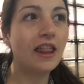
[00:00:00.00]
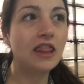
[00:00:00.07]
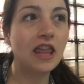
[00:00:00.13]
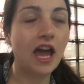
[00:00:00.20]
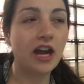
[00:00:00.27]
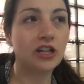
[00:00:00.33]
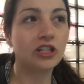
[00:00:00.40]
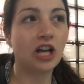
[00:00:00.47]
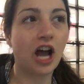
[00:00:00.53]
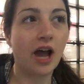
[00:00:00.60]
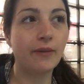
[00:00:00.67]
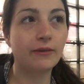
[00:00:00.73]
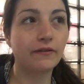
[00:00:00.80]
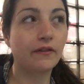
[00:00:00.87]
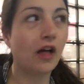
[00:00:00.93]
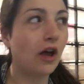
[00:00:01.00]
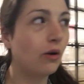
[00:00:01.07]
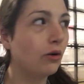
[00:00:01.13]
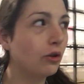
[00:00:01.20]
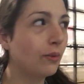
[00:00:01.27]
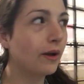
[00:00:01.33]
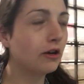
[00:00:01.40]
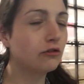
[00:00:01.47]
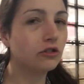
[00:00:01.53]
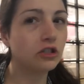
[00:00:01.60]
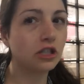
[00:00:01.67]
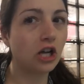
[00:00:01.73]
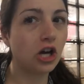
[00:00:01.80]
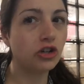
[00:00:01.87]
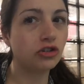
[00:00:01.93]
their time, to fly all the way across
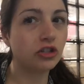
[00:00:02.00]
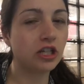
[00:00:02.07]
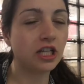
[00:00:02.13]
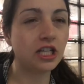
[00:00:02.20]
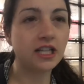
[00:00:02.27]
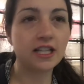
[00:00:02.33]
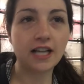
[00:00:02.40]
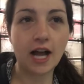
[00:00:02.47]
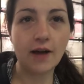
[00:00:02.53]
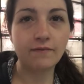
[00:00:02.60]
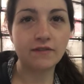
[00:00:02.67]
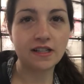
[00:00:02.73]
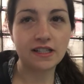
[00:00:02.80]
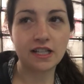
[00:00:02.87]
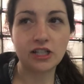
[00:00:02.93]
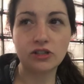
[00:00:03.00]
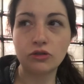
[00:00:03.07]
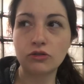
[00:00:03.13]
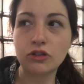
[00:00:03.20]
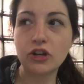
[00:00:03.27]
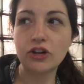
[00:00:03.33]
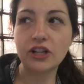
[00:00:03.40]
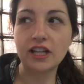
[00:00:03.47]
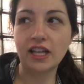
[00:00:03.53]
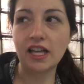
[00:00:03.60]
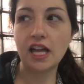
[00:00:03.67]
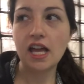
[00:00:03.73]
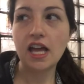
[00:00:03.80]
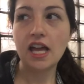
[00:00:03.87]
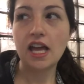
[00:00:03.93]
the country to come visit. So
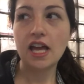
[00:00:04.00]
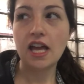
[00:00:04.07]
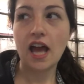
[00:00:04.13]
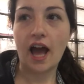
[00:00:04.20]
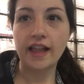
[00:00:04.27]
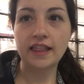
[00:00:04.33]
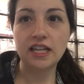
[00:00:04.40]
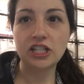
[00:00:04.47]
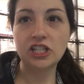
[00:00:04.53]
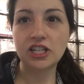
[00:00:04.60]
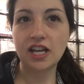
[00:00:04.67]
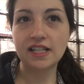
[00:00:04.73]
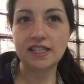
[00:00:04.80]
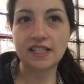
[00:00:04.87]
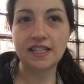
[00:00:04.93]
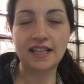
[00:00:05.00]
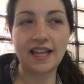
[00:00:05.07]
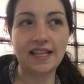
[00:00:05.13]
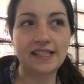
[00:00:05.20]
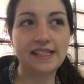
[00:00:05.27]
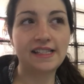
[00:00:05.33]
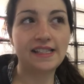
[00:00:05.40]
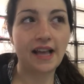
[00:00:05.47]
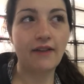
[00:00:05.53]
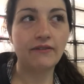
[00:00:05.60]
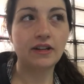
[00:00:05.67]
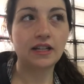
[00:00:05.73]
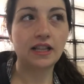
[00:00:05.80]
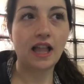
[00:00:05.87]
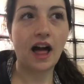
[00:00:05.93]
literally, I think she gets in at like
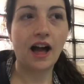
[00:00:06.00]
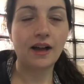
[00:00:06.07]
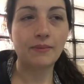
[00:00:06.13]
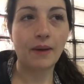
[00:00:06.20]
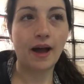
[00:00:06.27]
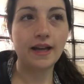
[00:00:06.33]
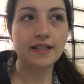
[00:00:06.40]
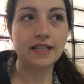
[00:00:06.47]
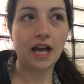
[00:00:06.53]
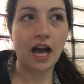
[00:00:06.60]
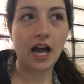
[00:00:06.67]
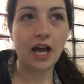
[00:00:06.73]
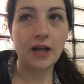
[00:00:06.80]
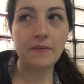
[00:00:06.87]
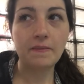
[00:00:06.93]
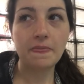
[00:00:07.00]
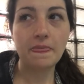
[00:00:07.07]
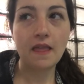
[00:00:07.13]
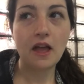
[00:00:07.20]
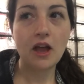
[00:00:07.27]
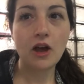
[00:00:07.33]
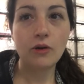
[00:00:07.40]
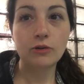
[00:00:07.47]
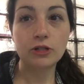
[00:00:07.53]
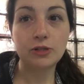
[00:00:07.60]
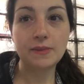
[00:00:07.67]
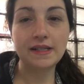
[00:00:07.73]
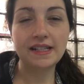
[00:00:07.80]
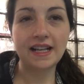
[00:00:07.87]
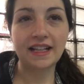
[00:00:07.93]
7 o'clock my time, which
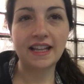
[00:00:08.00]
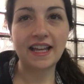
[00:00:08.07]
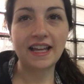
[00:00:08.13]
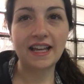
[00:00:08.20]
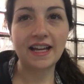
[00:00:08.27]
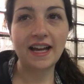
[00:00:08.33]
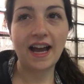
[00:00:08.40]
means that like